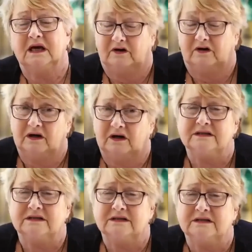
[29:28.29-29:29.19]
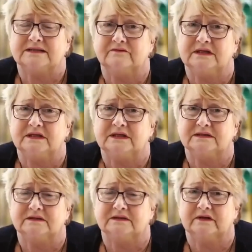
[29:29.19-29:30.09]
If I can do it at
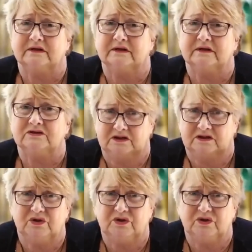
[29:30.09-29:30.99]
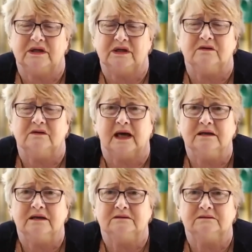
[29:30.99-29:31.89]
70 years of age, surely you
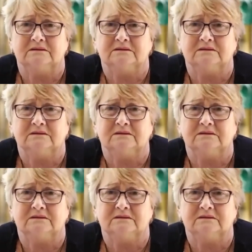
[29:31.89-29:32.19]
can.